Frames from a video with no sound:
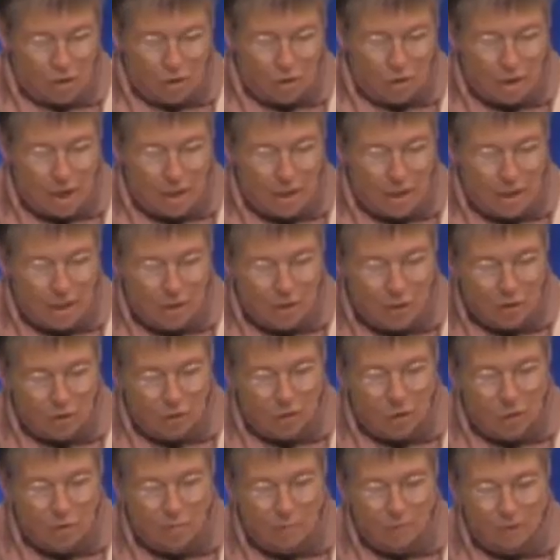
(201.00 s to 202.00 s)
trading
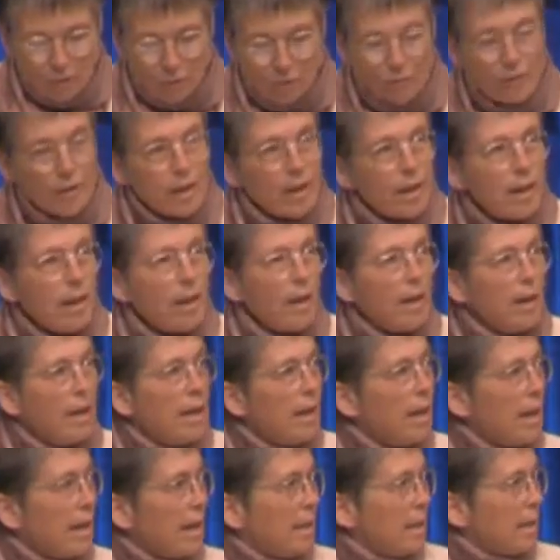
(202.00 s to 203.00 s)
on human fear
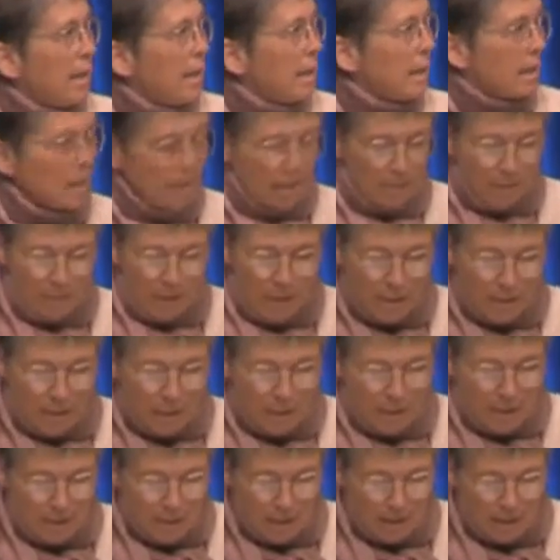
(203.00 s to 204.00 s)
in an
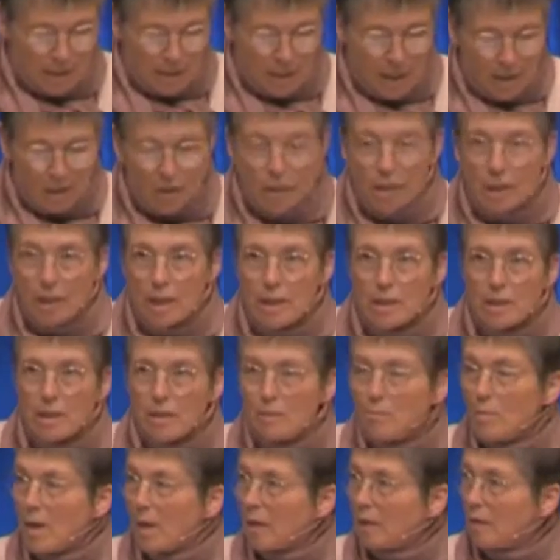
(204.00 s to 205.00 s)
explicit and
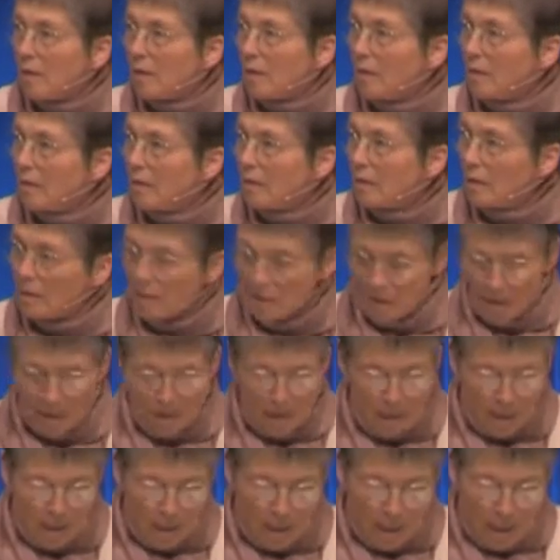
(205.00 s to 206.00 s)
calculated manner.
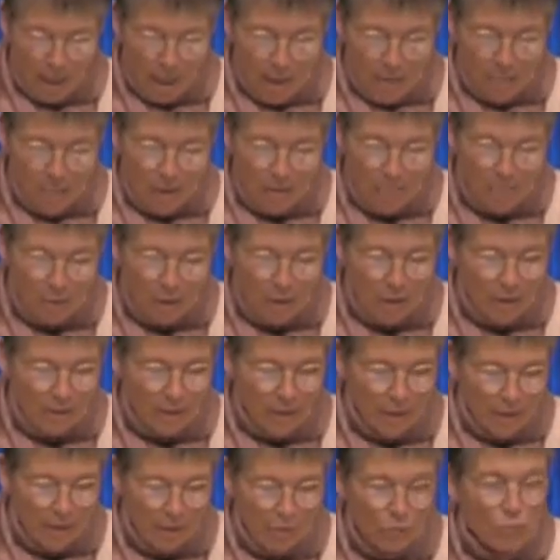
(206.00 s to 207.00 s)
People
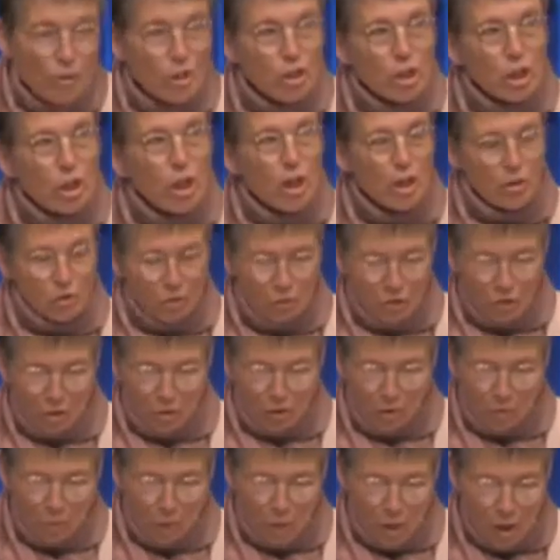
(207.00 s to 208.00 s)
living in the richer countries
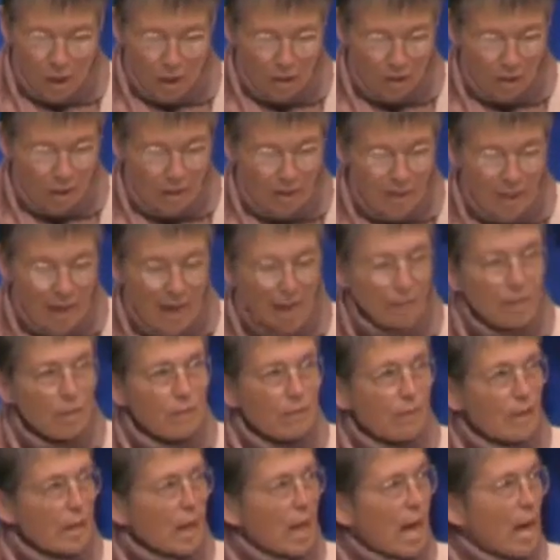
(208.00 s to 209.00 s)
of the world are now
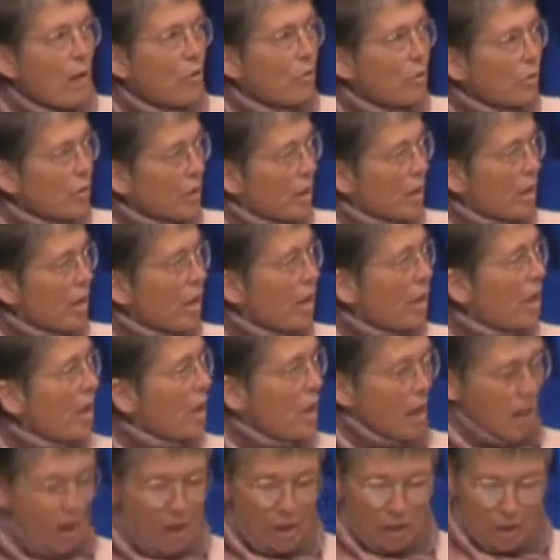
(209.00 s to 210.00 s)
living healthier
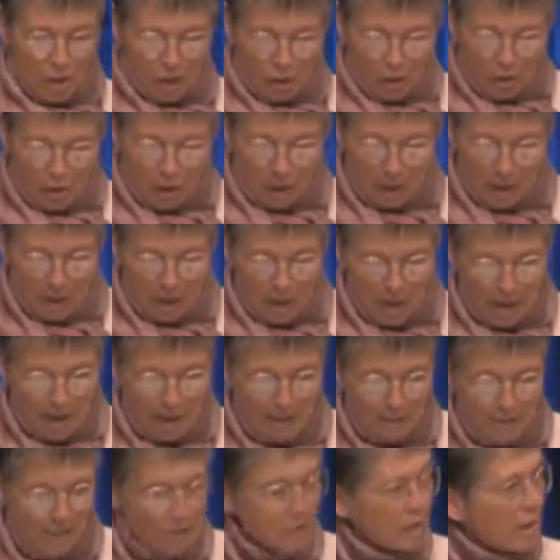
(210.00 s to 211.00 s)
and longer
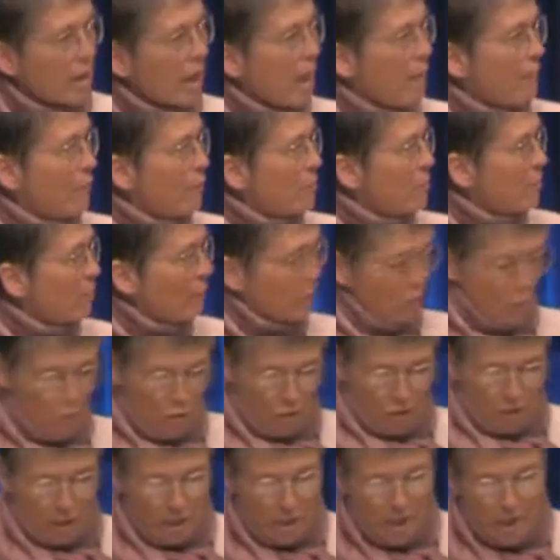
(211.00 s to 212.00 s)
lives than ever
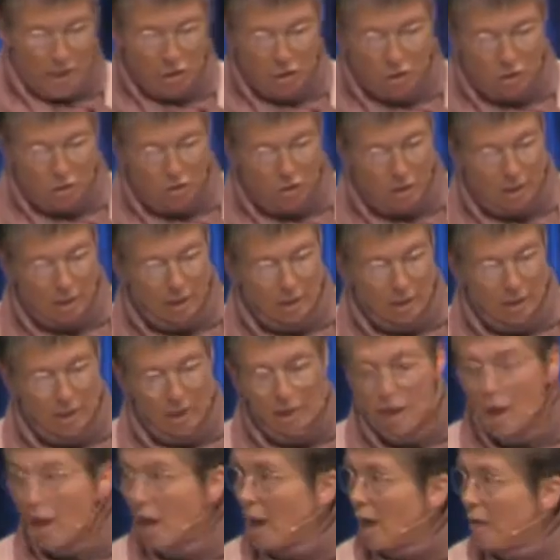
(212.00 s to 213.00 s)
before in history,
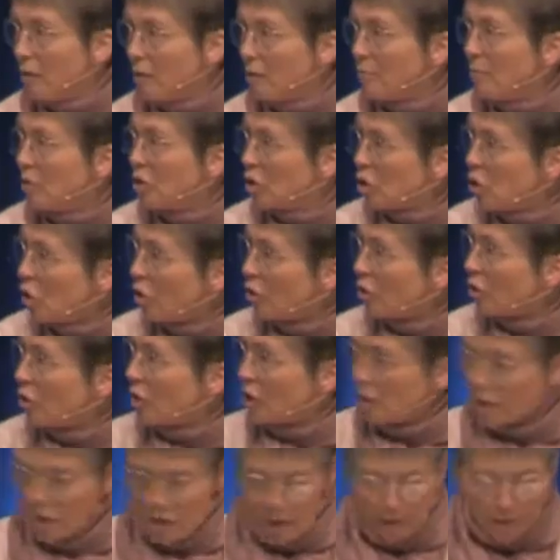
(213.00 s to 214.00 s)
and the
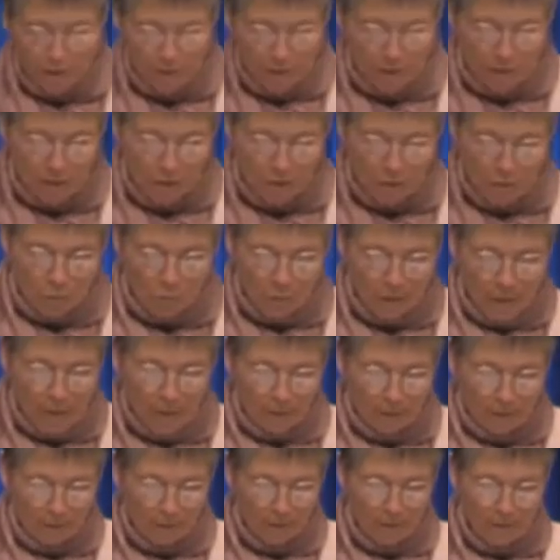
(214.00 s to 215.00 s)
majority are fit and
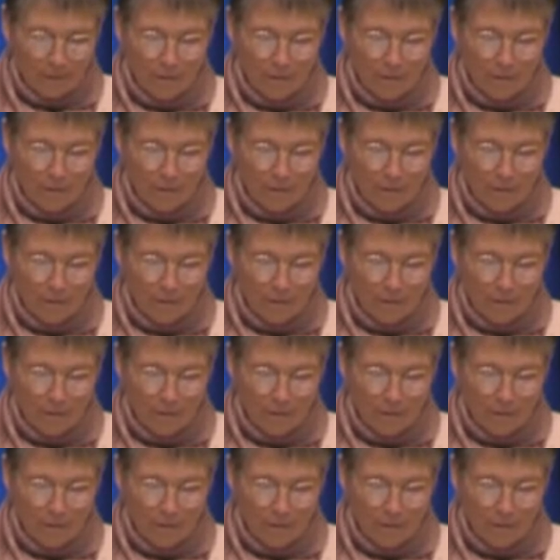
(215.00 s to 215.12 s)
well.